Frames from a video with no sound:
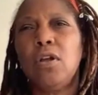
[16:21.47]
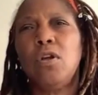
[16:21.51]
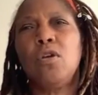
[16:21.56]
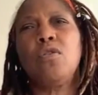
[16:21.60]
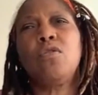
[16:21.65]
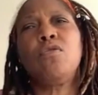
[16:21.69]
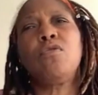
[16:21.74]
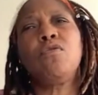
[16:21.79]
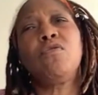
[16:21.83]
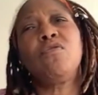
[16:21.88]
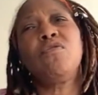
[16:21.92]

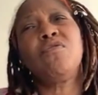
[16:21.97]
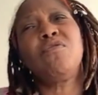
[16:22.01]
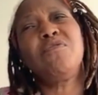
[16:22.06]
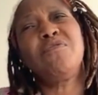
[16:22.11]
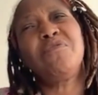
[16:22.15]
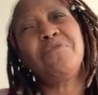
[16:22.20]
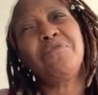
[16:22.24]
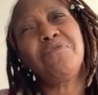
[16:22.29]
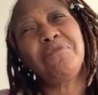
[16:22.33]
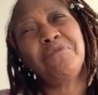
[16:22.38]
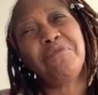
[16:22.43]

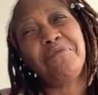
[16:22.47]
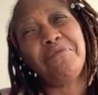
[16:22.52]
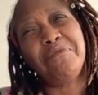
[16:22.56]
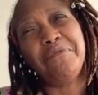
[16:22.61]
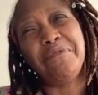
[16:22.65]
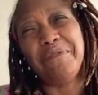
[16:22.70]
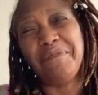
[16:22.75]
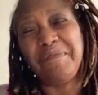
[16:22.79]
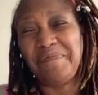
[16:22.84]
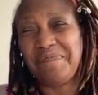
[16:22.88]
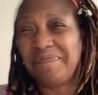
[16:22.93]
whoo,
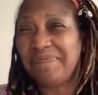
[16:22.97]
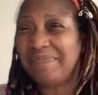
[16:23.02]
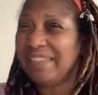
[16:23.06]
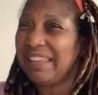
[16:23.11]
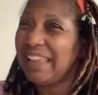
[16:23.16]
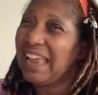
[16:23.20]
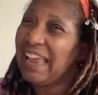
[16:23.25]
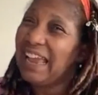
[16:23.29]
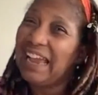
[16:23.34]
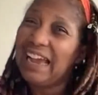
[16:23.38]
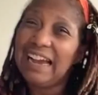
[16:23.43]

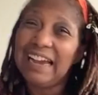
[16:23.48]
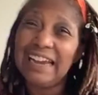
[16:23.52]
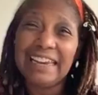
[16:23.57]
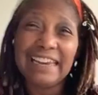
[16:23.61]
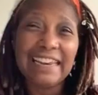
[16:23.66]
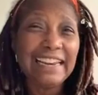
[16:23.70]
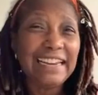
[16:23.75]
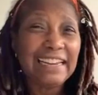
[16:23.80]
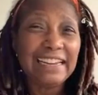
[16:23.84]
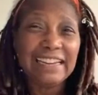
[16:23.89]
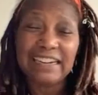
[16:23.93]

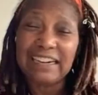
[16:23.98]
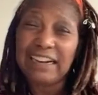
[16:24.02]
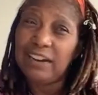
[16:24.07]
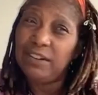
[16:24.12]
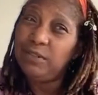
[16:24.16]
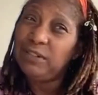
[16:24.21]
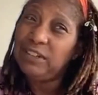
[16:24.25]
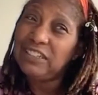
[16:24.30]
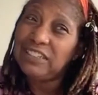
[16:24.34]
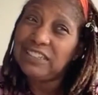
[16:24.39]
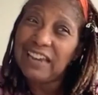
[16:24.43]
again, I
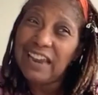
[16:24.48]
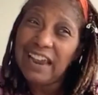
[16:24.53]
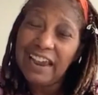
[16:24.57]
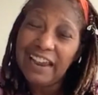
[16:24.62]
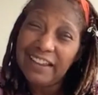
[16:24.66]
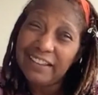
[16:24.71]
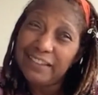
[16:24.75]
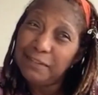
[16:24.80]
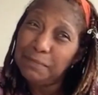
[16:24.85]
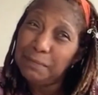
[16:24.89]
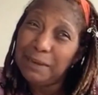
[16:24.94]
wish I
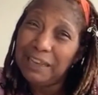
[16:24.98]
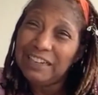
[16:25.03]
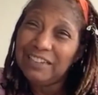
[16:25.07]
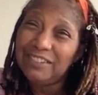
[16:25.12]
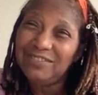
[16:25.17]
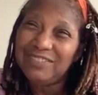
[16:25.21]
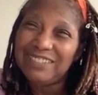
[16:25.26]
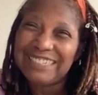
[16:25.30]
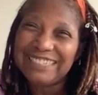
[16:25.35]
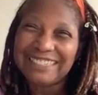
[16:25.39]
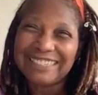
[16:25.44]
had
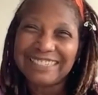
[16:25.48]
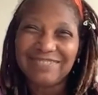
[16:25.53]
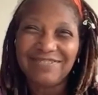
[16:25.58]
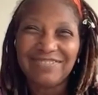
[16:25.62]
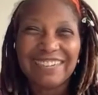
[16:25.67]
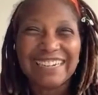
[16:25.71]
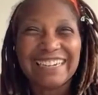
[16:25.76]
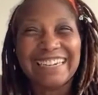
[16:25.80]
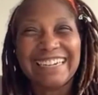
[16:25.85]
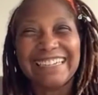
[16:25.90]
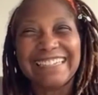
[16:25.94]
smell-o-vision
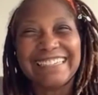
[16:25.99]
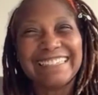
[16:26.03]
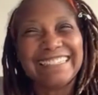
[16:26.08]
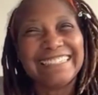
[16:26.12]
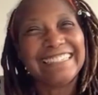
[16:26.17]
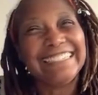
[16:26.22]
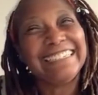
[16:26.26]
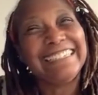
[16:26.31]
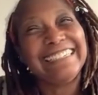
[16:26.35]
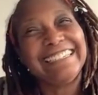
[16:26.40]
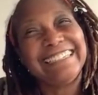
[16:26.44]
because
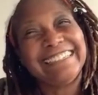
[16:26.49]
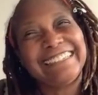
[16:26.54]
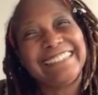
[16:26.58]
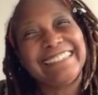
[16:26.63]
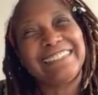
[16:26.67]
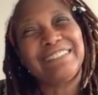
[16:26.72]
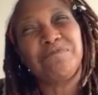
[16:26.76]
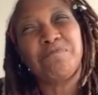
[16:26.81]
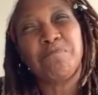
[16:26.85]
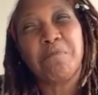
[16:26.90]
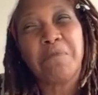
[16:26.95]

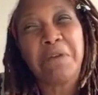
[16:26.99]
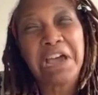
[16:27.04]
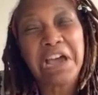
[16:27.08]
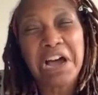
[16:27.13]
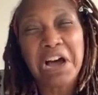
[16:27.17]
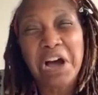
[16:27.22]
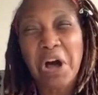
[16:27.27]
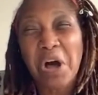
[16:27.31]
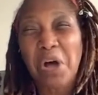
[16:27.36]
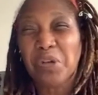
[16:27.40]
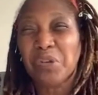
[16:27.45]
this
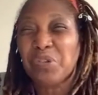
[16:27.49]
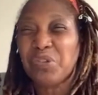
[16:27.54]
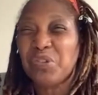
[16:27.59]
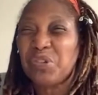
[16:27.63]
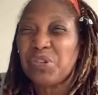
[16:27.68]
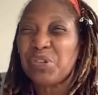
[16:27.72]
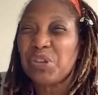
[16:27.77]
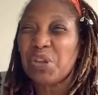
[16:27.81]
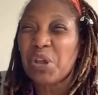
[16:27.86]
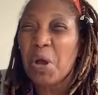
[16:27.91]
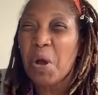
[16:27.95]
smells
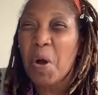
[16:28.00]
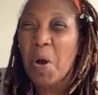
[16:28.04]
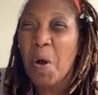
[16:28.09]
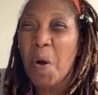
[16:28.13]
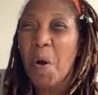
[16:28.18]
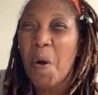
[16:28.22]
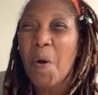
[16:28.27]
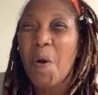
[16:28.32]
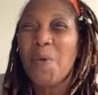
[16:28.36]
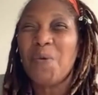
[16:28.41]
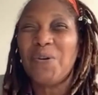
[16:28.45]

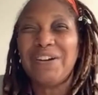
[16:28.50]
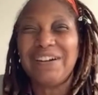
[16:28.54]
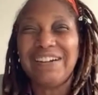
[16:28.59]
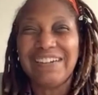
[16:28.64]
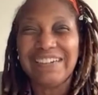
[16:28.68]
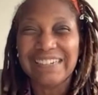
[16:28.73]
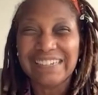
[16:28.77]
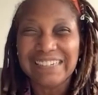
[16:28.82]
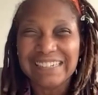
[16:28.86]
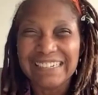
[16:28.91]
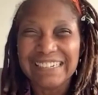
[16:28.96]
so
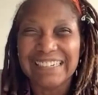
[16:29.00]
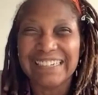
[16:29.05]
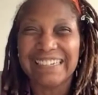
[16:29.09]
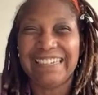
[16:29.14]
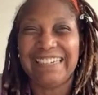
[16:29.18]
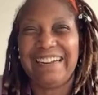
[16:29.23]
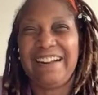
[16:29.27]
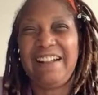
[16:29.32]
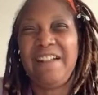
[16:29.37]
good.